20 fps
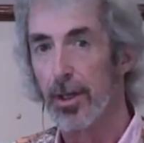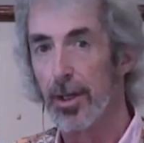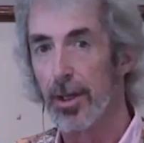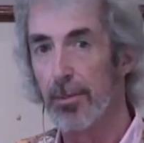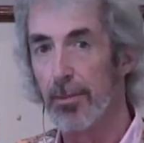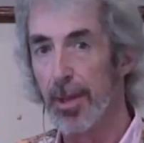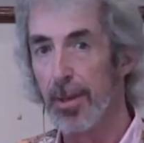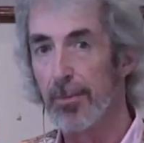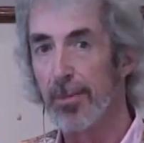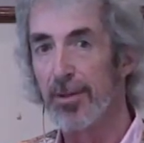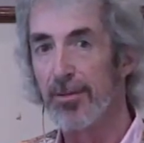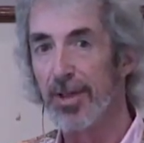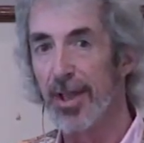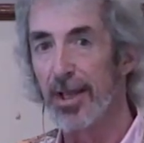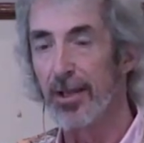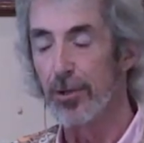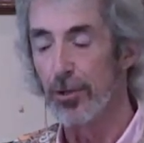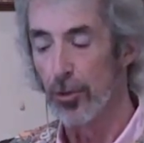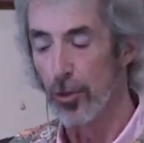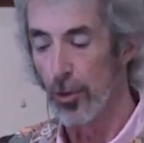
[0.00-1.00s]
he made me
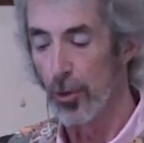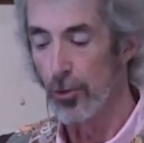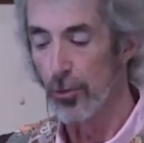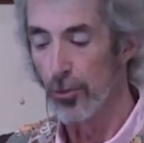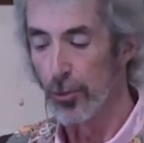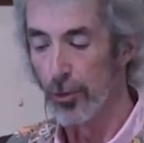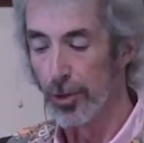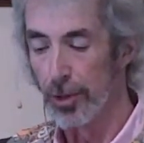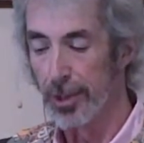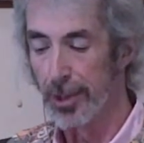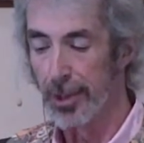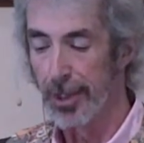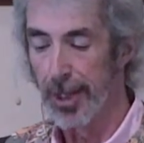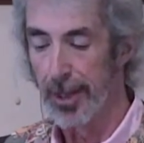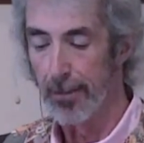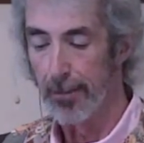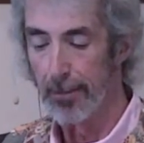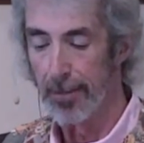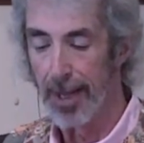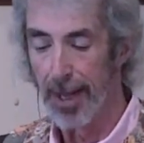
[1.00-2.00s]
take a long look
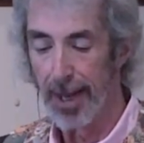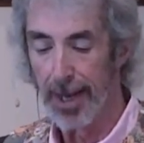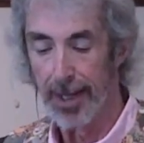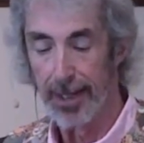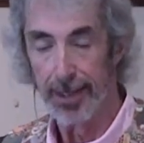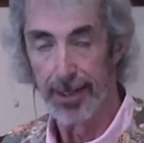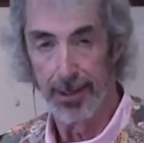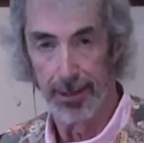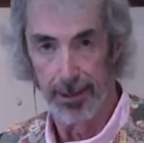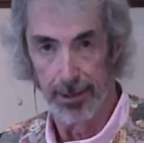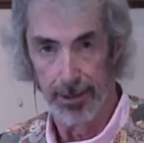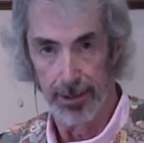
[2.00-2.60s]
at mine.